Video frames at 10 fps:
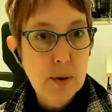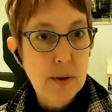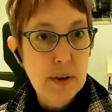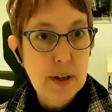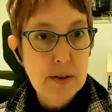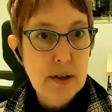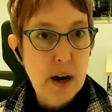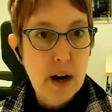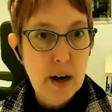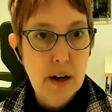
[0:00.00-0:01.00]
these
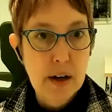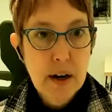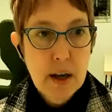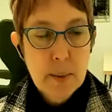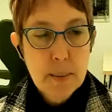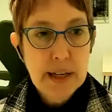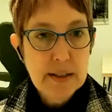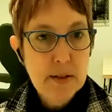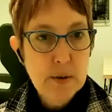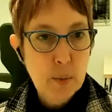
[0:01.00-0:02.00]
are
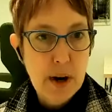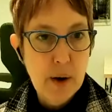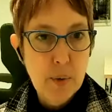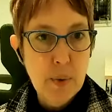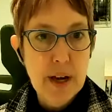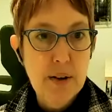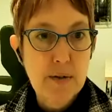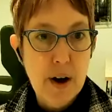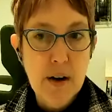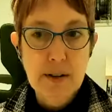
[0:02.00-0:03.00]
places where we have
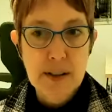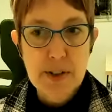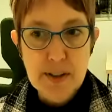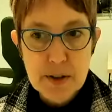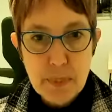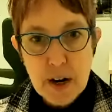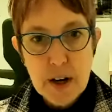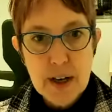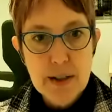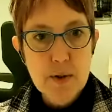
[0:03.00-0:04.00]
our lived
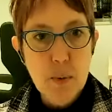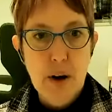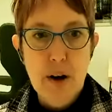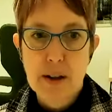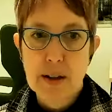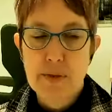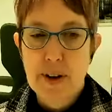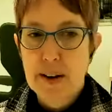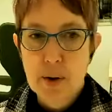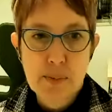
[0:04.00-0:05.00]
experience, where all of
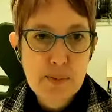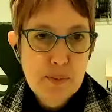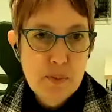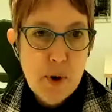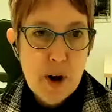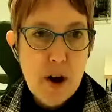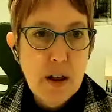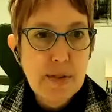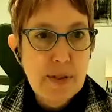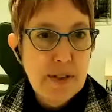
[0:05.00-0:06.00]

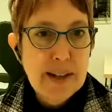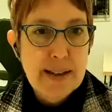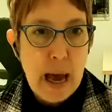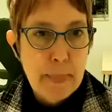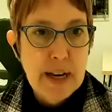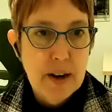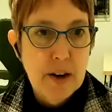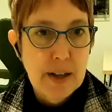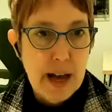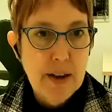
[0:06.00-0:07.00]
the things happen in our
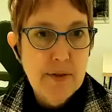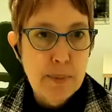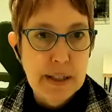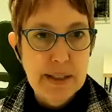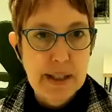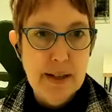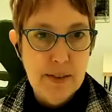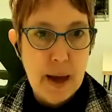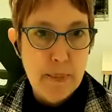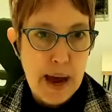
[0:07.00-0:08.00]
lives. Buildings are
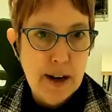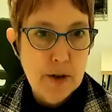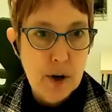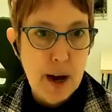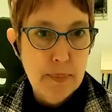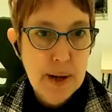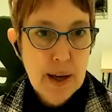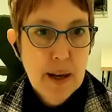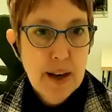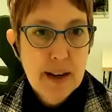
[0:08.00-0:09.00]
that backdrop.
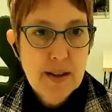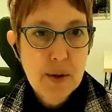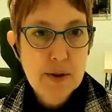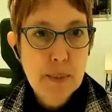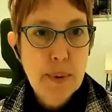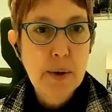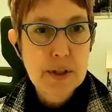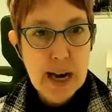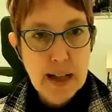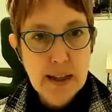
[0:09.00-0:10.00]
And so it's about
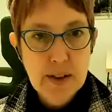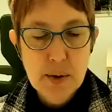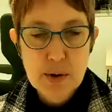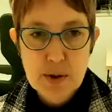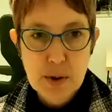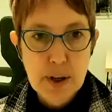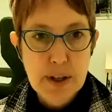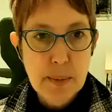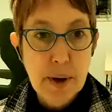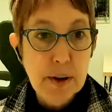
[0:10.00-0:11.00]
telling those
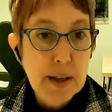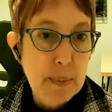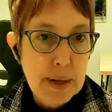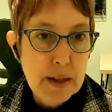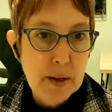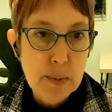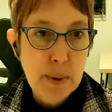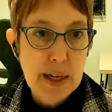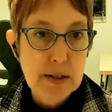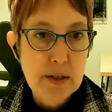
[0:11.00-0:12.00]
stories, about keeping those
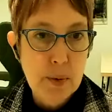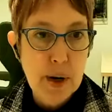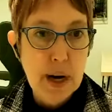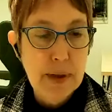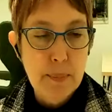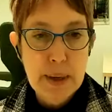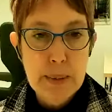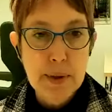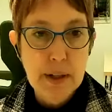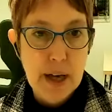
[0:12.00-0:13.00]
places around that
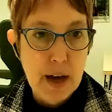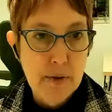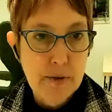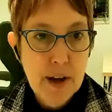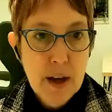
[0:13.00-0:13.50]
people love,